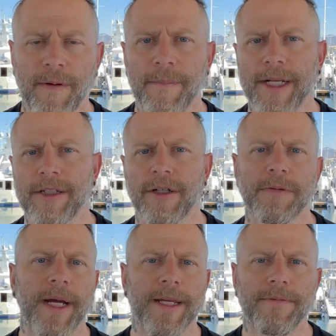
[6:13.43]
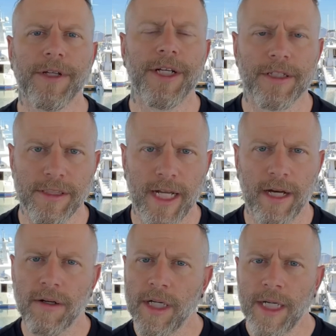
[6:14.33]
I've been coached by him for years
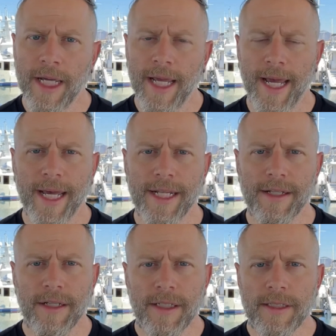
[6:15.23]
now. And